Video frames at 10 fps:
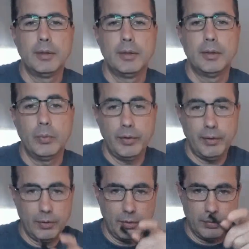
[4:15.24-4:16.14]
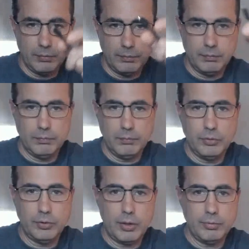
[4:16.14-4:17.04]
with your
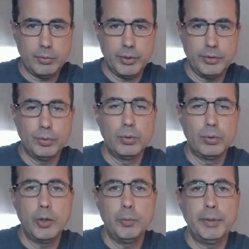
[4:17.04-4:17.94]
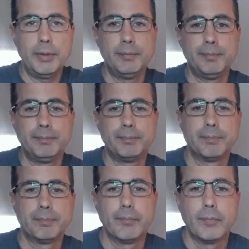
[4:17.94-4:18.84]
software tool open,
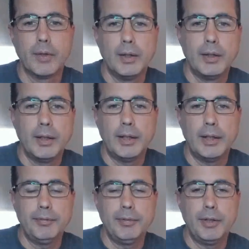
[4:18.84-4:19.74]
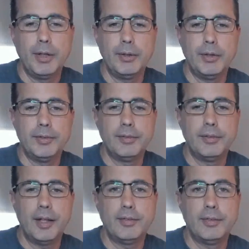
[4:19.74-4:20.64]
and if you notice it
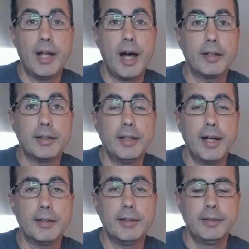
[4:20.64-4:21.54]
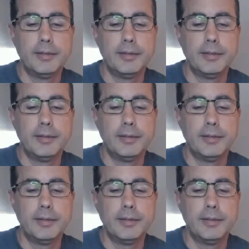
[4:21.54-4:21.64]
says not connected,